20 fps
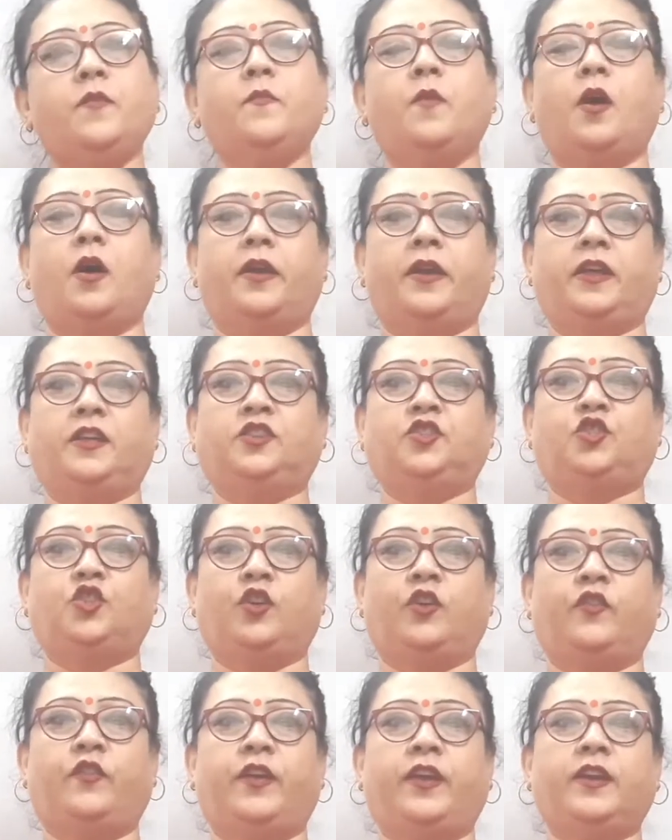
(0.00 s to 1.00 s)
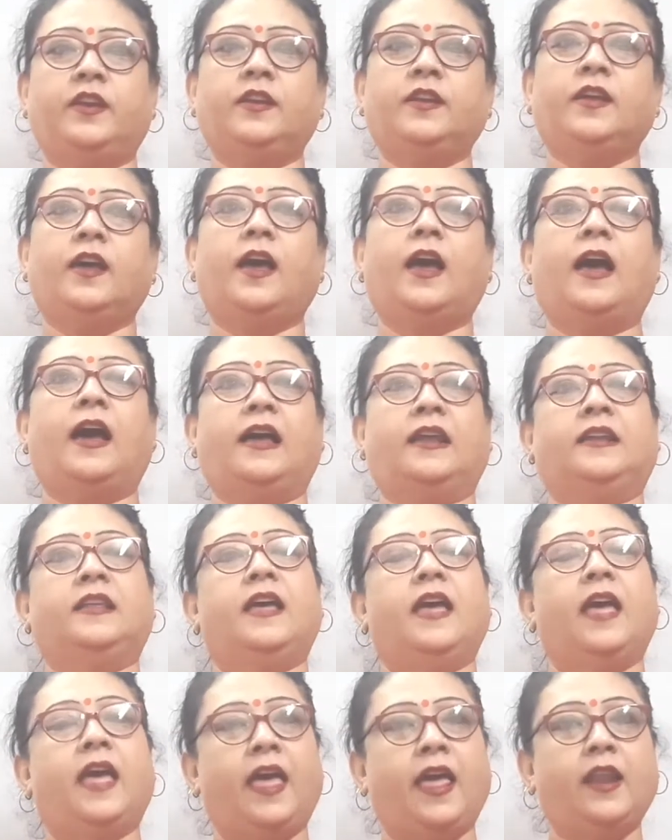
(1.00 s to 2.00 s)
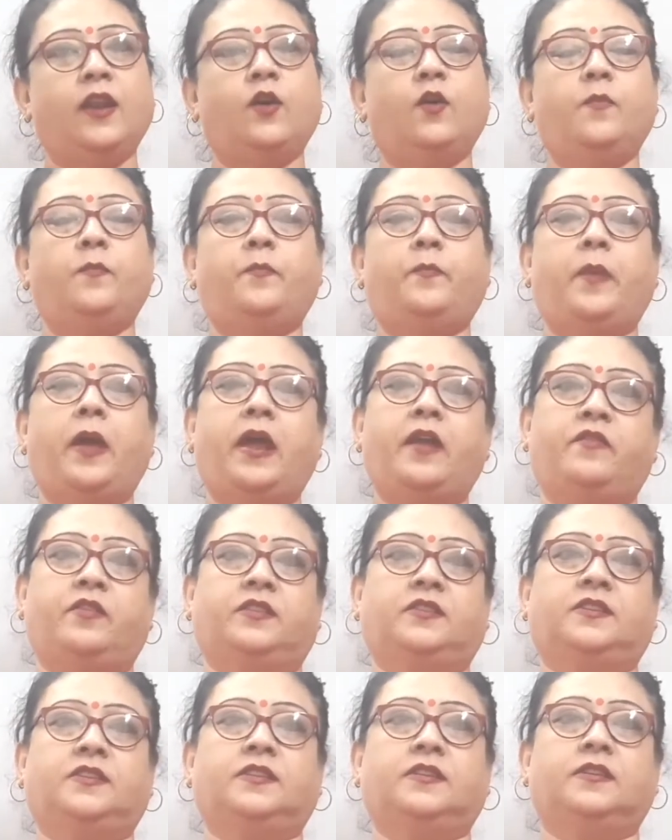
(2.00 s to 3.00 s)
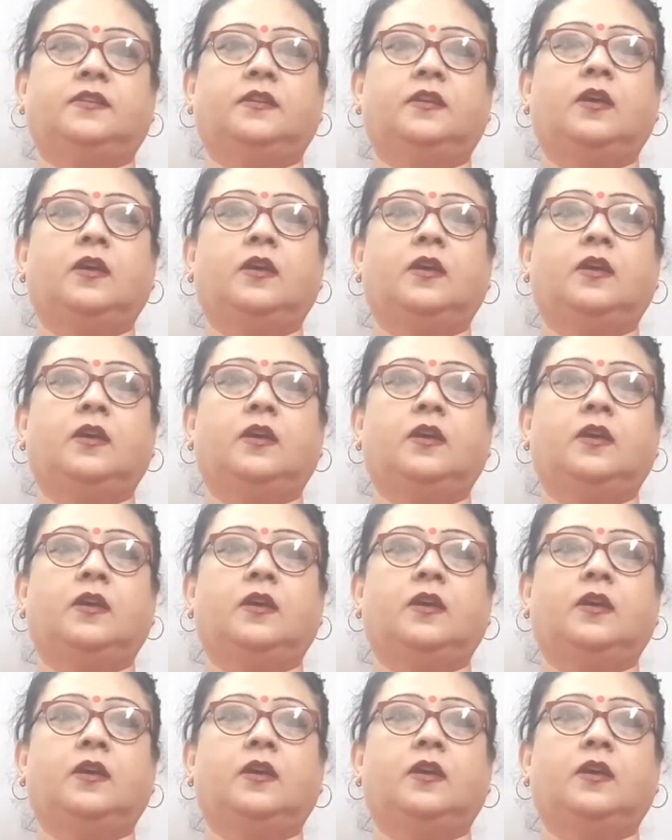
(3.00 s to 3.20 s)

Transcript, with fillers: Good morning children and hello parents.